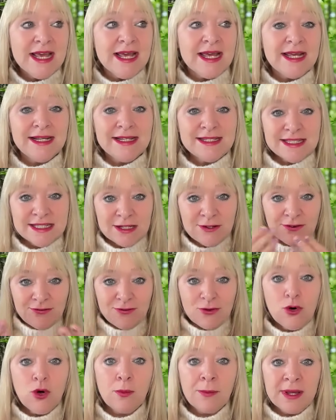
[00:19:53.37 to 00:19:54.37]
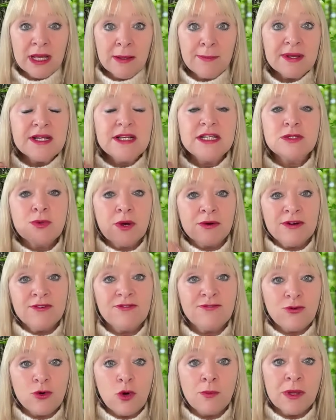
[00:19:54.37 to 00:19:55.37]
It's informing because we're
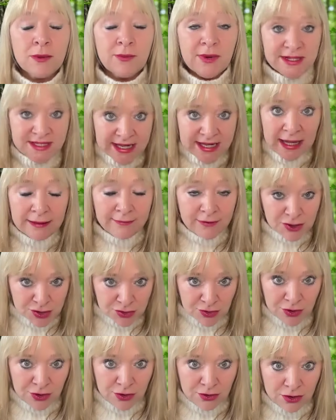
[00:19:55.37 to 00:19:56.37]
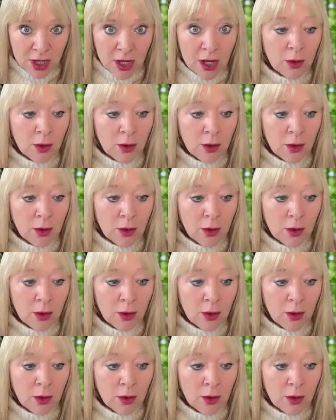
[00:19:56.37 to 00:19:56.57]
informing, we're telling the truth.